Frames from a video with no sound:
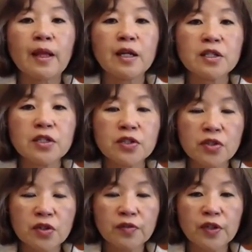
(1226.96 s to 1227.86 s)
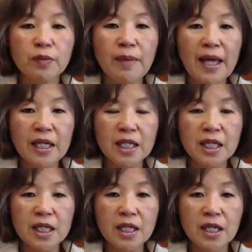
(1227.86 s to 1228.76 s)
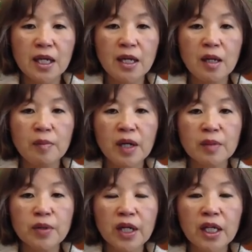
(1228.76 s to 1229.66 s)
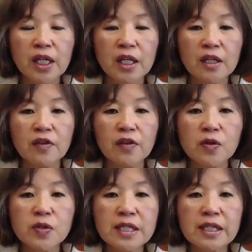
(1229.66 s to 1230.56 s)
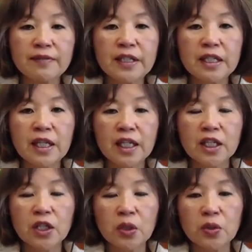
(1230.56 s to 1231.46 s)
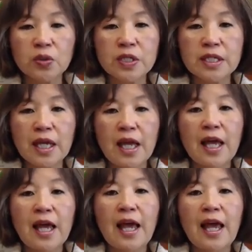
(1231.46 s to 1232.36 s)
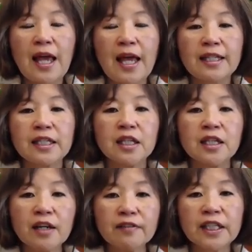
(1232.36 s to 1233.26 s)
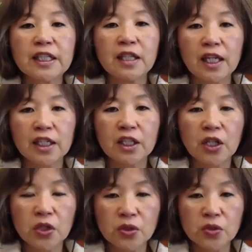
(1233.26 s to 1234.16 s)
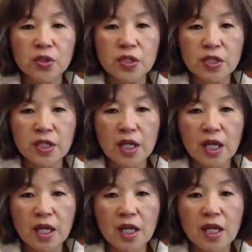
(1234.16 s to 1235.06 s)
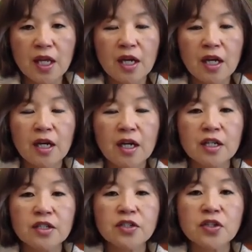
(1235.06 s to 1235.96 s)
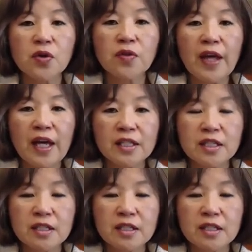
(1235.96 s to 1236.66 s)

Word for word: serve humanity by bringing in those living light codes and loving light codes so that